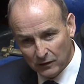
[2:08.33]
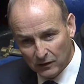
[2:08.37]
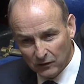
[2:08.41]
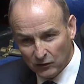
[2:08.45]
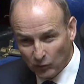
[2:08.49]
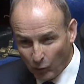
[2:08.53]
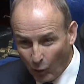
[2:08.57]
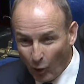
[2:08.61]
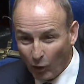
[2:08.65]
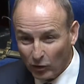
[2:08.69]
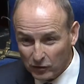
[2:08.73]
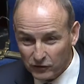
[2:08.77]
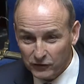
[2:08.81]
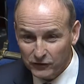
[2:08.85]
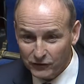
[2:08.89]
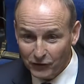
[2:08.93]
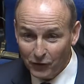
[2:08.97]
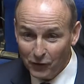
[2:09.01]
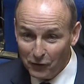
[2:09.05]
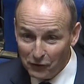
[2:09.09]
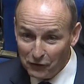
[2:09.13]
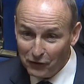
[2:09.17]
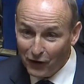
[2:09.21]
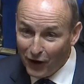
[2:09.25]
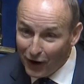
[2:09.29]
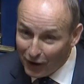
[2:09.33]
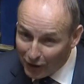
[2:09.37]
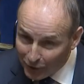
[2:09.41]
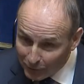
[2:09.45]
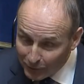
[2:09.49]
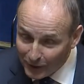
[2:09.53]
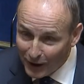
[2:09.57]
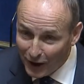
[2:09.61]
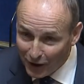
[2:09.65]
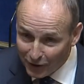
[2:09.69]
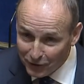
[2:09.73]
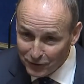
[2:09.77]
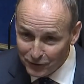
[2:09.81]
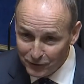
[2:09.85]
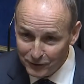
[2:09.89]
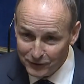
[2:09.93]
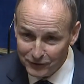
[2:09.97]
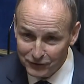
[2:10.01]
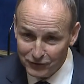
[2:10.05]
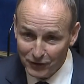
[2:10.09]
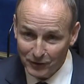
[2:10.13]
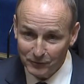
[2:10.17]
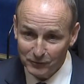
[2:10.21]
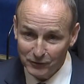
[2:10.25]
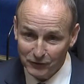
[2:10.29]
it's worked so far, I would argue, in
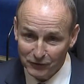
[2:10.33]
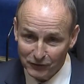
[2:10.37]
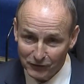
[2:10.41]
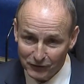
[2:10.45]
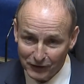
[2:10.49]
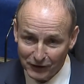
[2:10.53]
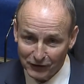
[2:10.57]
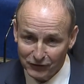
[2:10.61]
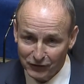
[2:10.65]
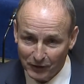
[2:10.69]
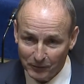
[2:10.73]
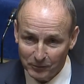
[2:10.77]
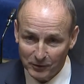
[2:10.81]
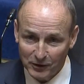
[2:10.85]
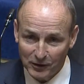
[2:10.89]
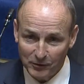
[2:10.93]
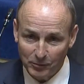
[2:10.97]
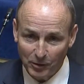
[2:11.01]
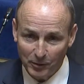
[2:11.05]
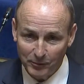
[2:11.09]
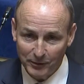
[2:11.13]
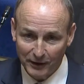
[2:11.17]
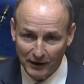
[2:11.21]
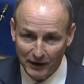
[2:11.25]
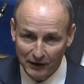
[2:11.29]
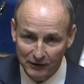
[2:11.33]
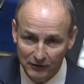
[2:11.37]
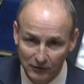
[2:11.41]
terms of accepting the public health